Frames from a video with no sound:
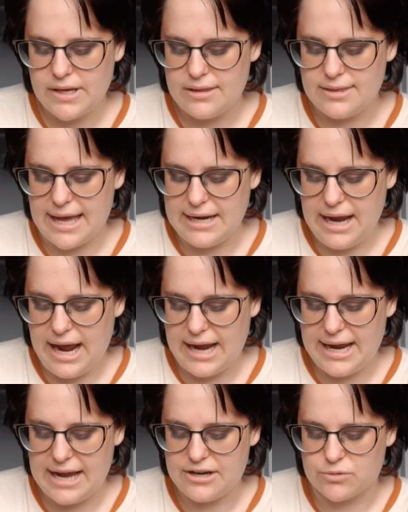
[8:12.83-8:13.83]
Then I
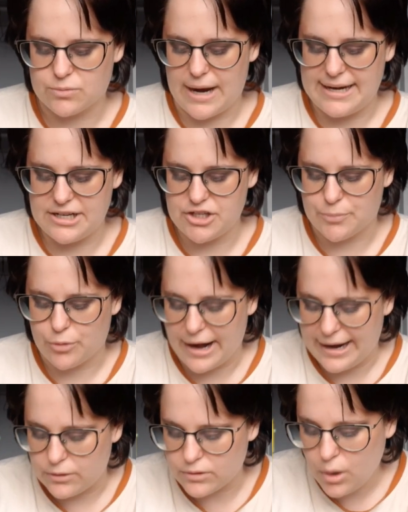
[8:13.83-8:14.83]
had a reddish
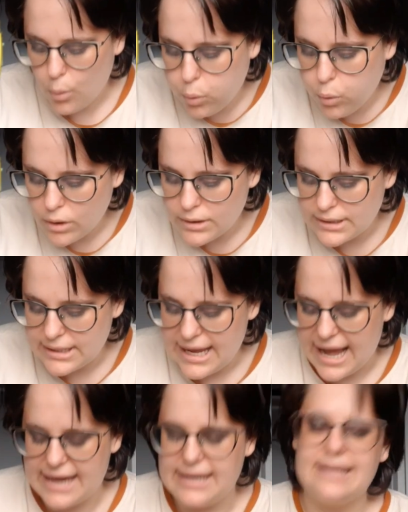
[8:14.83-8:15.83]
brown,
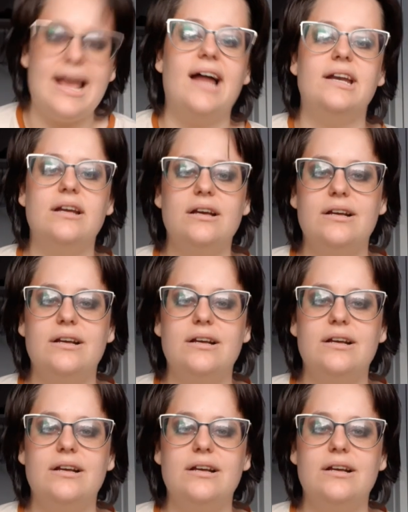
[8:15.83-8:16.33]
and again,